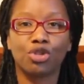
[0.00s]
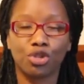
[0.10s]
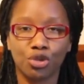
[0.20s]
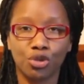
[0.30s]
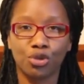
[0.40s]

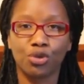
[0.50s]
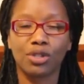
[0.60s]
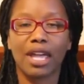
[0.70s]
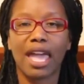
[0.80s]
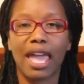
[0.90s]

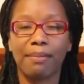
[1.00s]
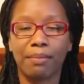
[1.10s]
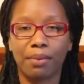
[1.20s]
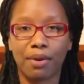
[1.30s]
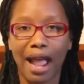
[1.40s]
choose
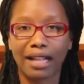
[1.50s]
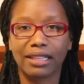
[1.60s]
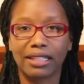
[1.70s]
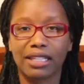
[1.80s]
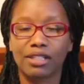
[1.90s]
and
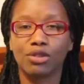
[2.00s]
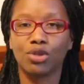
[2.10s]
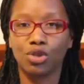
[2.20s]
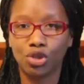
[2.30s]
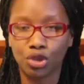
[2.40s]
practice
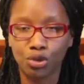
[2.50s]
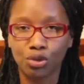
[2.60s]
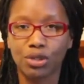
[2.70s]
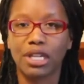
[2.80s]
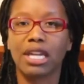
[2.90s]

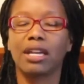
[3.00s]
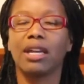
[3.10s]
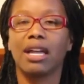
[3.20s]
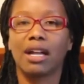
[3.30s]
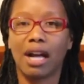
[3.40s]
choosing
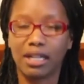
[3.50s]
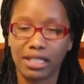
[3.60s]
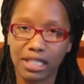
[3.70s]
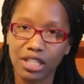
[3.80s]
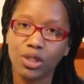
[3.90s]

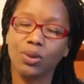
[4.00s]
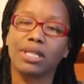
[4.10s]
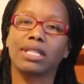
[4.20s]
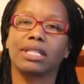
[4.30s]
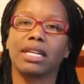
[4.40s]

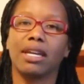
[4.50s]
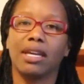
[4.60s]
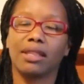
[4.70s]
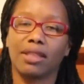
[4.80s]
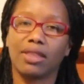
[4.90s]
continuously
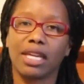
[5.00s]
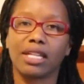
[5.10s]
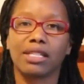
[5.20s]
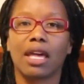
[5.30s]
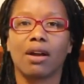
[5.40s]
the
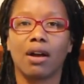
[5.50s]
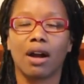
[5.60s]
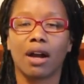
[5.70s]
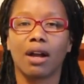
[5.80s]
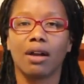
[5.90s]
things that
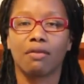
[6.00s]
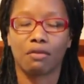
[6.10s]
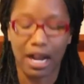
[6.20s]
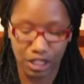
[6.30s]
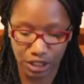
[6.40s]
are
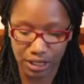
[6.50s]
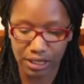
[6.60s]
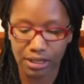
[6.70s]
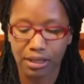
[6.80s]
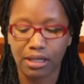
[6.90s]

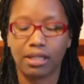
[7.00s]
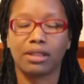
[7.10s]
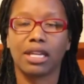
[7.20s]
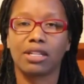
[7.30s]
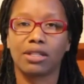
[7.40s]
righteous, the
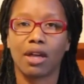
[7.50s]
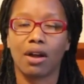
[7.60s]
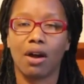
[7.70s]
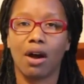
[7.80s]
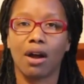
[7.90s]
things that
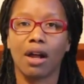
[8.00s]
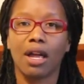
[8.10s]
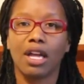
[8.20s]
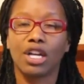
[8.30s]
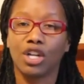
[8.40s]
are
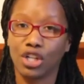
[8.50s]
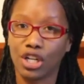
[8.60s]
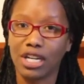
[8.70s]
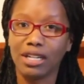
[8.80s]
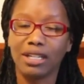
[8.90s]

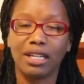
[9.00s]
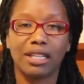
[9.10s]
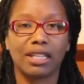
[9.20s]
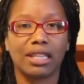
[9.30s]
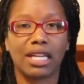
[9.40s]
good,
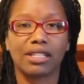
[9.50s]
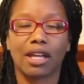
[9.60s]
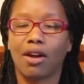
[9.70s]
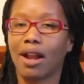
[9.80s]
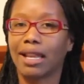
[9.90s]
the things
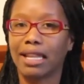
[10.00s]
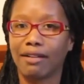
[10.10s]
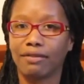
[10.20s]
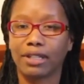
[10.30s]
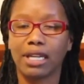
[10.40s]
that are
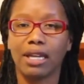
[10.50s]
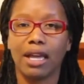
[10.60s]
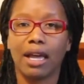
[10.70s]
lovely.